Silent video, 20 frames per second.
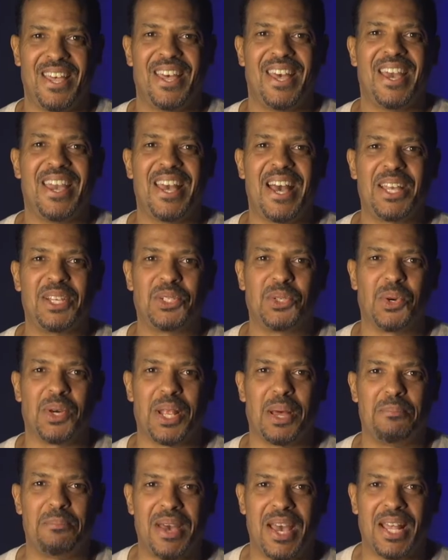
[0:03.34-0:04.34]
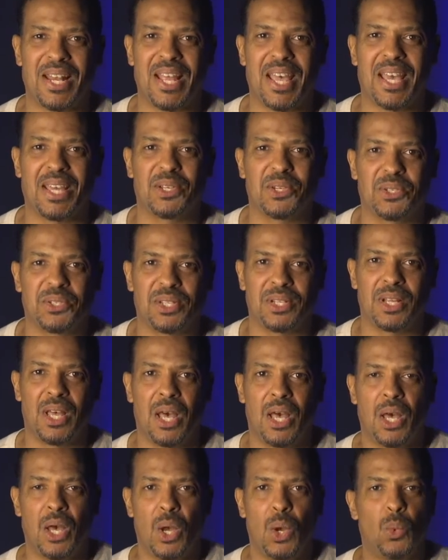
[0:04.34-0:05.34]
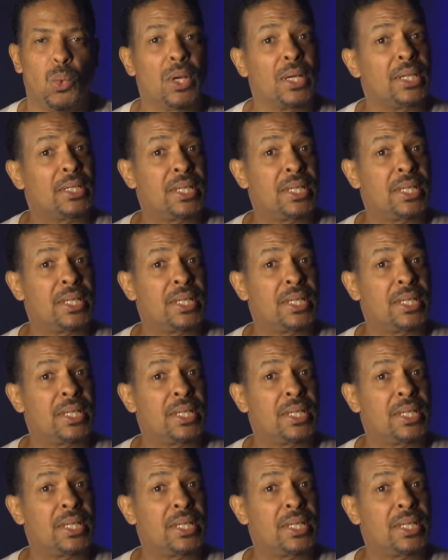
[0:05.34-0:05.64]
Hey, how you doing? I'm Matt Anderson. We're going